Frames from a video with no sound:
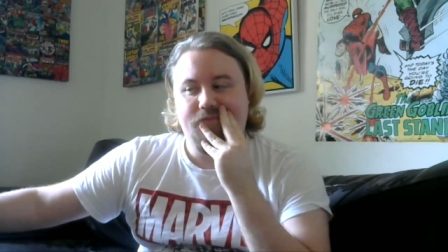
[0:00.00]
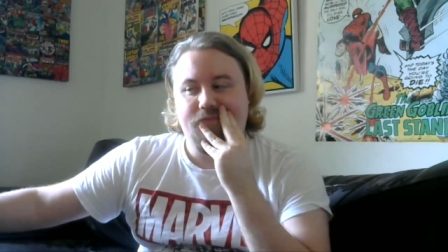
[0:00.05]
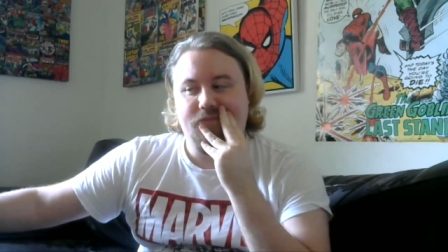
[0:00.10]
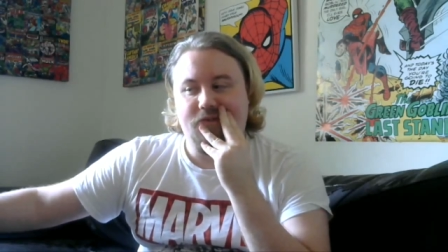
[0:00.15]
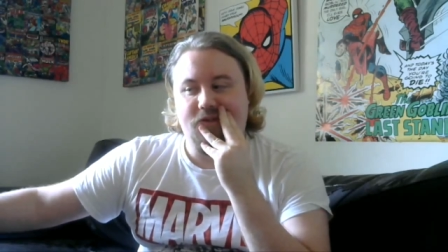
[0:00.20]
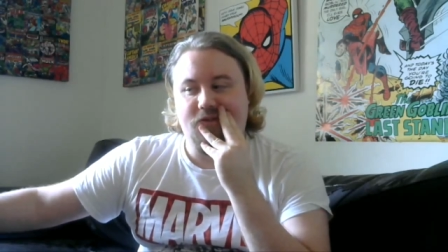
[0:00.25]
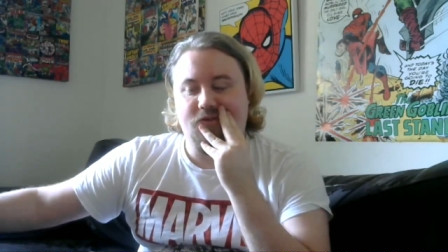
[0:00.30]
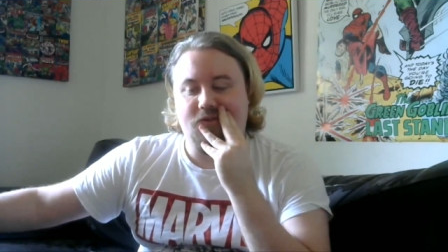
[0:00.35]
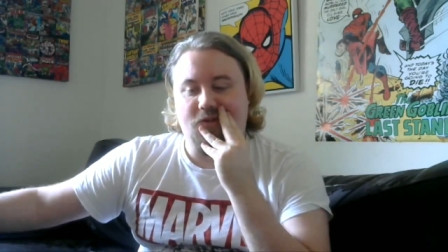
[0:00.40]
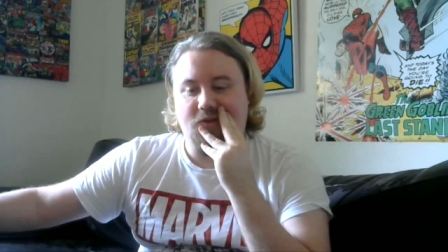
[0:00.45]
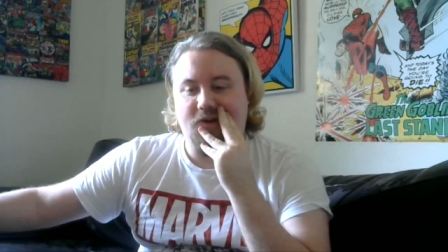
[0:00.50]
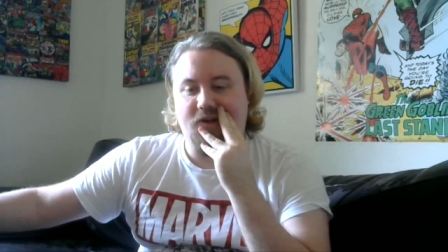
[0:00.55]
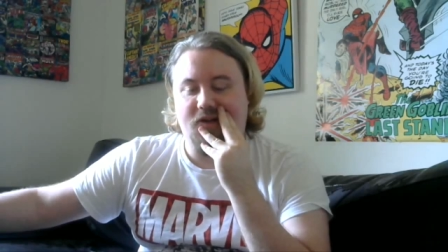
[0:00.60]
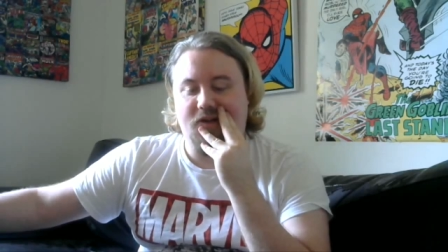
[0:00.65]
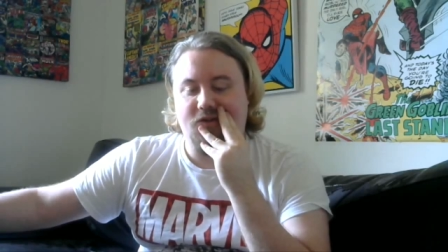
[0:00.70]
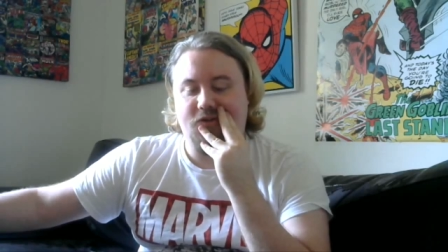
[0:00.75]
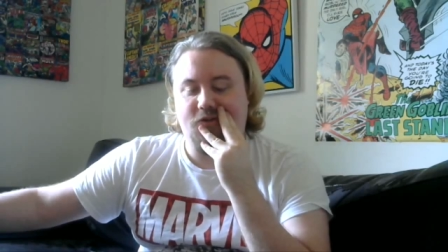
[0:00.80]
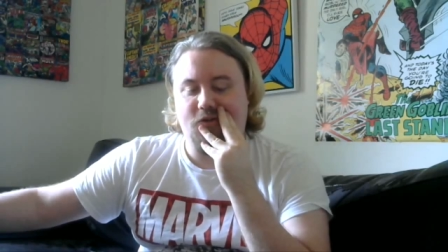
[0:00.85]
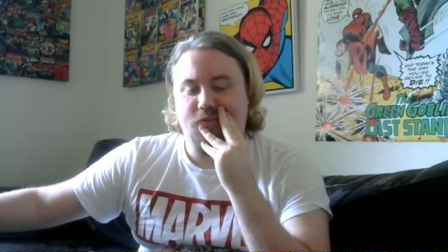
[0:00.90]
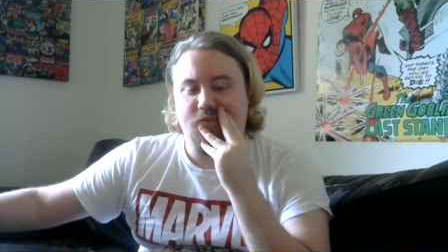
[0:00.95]

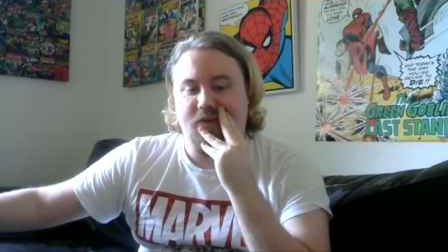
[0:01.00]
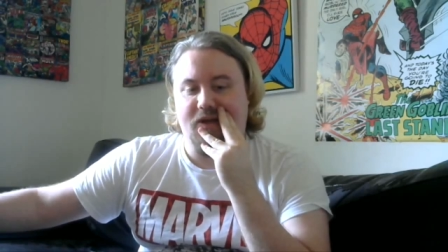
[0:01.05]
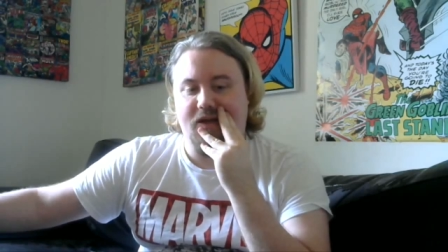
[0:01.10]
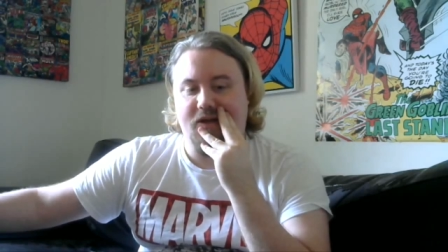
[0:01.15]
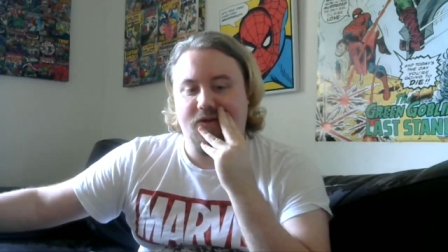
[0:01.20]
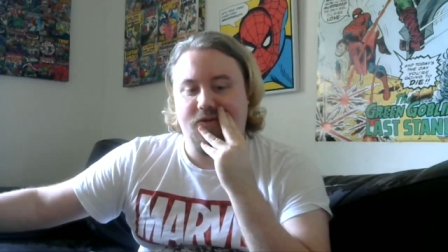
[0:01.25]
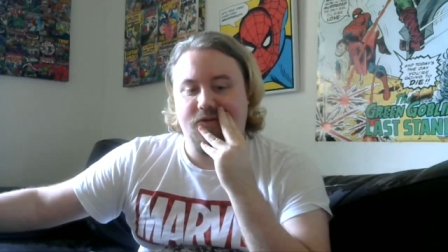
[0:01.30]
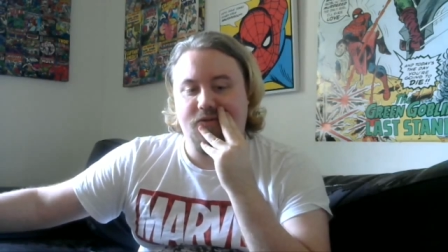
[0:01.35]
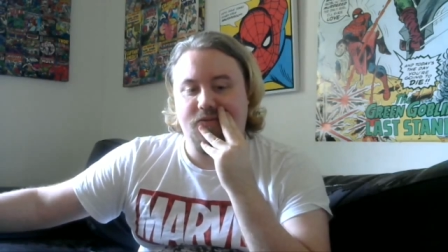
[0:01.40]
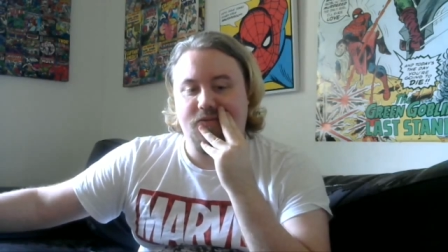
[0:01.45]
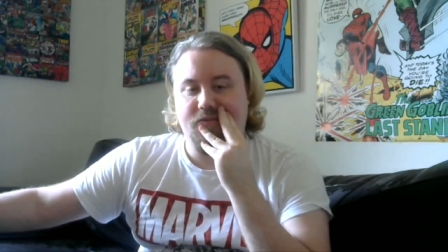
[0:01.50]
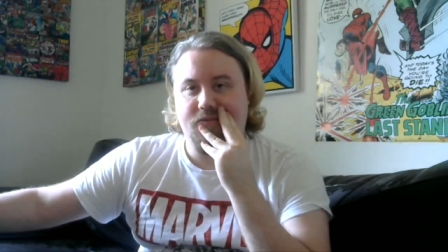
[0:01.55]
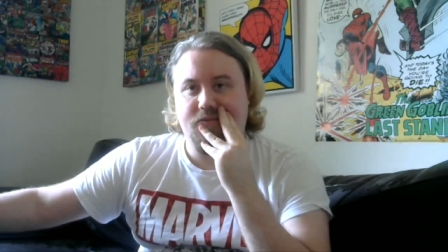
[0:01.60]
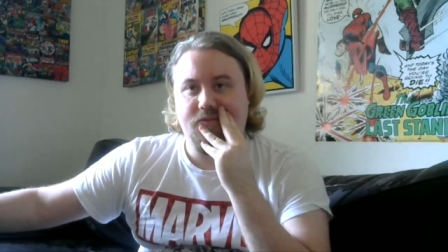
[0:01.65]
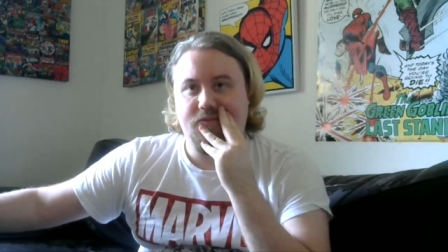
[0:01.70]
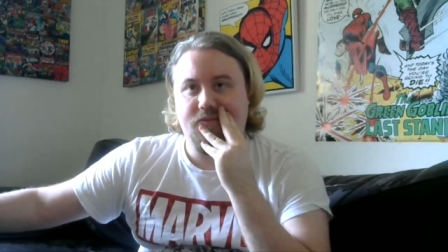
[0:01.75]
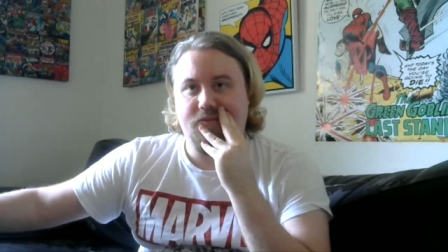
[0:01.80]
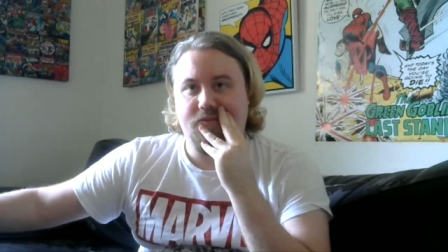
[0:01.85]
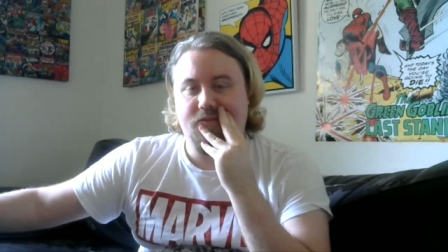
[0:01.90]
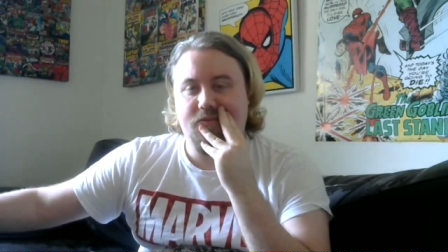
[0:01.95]
storyline is so bad too.
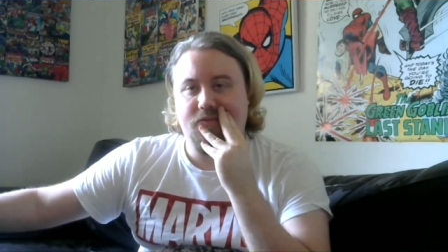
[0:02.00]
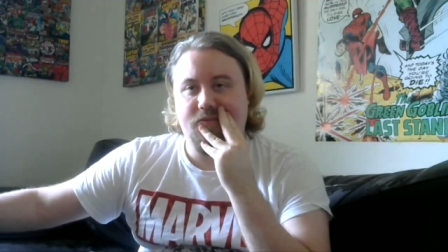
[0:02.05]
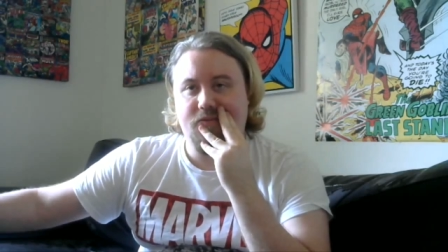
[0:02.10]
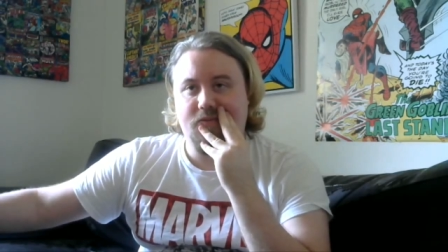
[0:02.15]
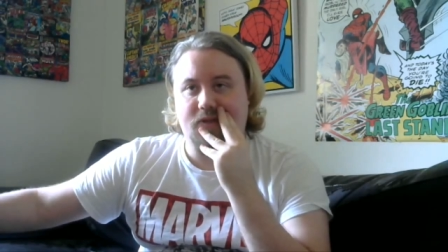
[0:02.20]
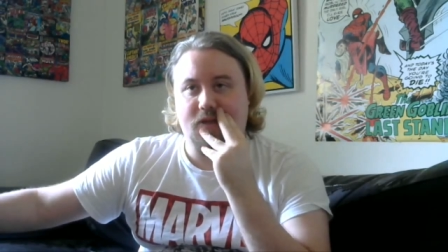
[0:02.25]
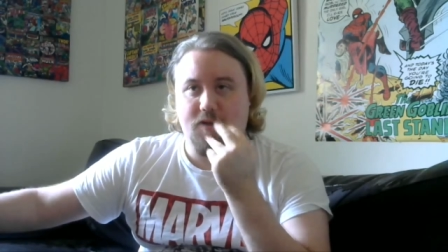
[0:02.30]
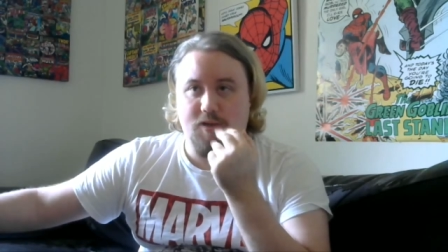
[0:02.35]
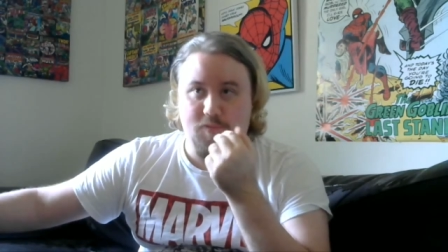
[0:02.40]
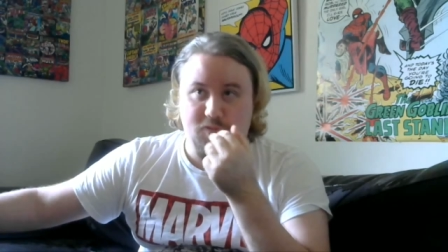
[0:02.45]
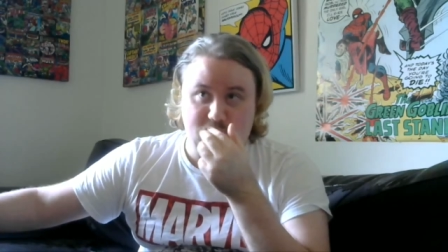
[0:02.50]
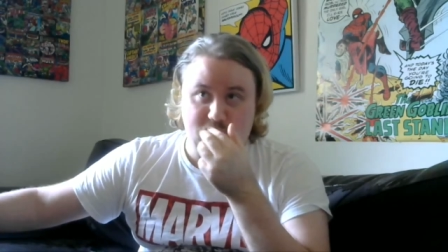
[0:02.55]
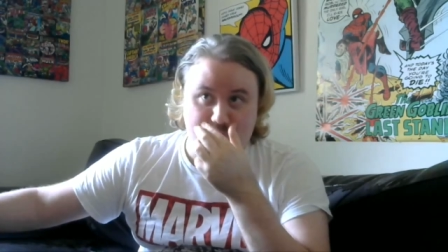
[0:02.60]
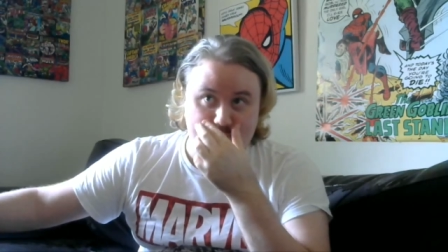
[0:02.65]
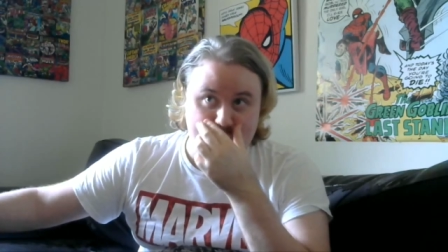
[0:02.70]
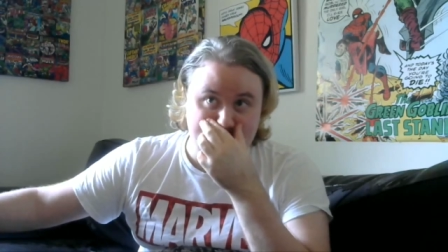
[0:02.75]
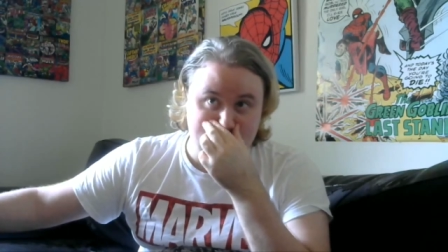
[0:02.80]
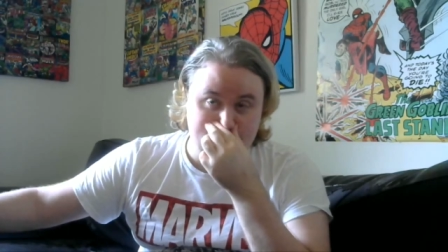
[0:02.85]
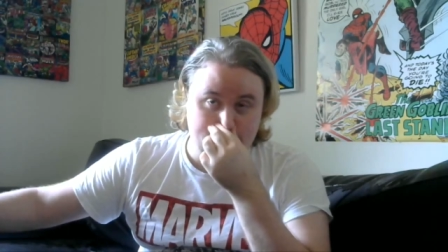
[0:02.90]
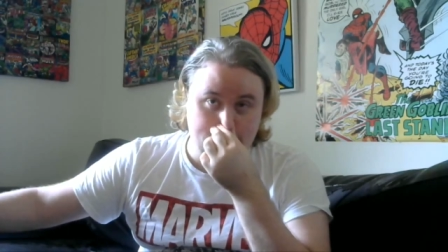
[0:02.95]
Like her
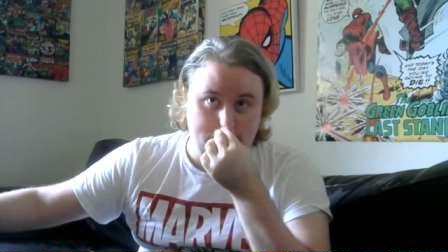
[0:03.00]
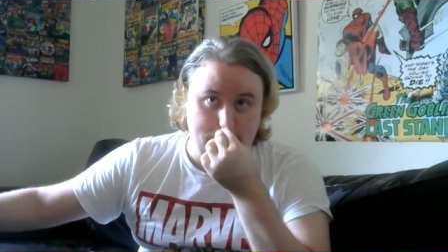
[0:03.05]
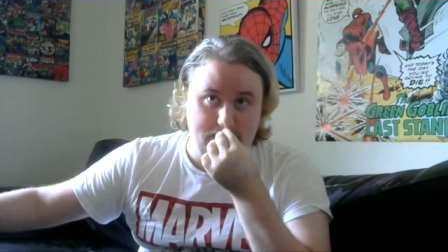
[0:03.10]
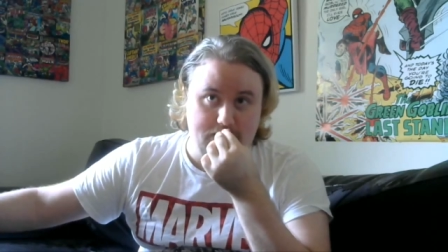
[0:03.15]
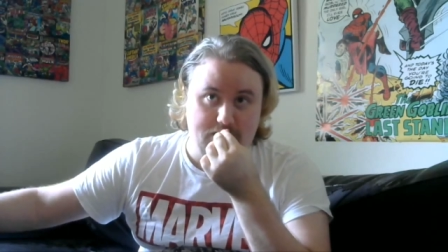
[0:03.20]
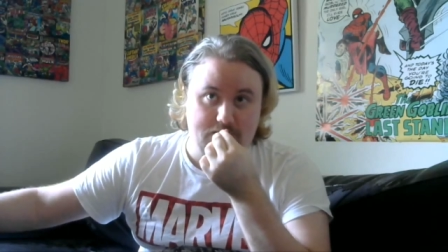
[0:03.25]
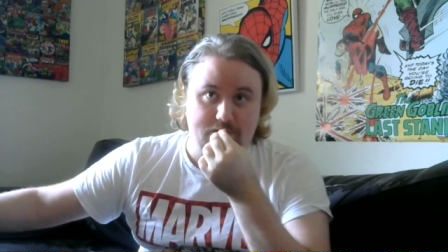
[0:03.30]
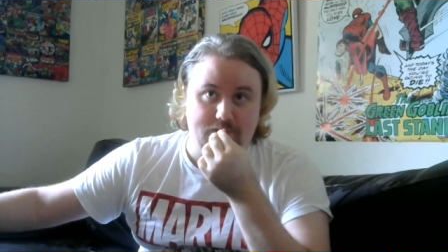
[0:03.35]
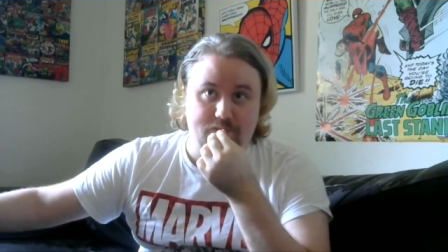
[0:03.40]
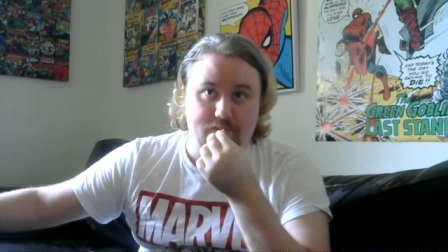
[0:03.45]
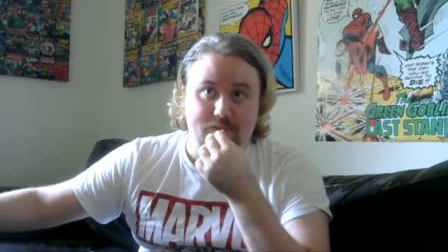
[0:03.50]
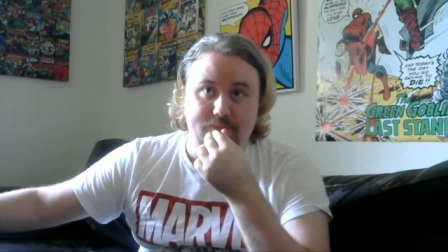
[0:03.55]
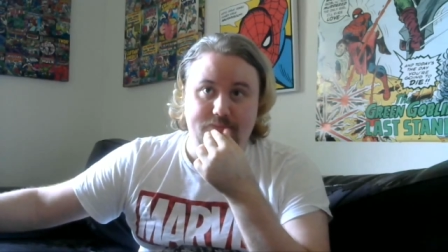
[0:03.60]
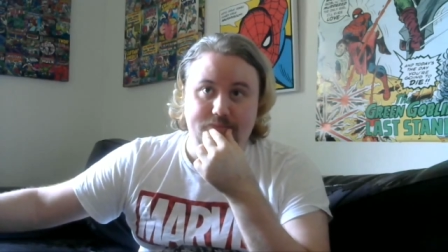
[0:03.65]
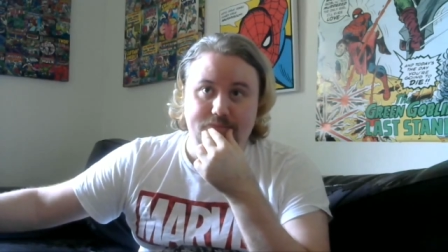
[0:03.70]
motivation is so weak and so on.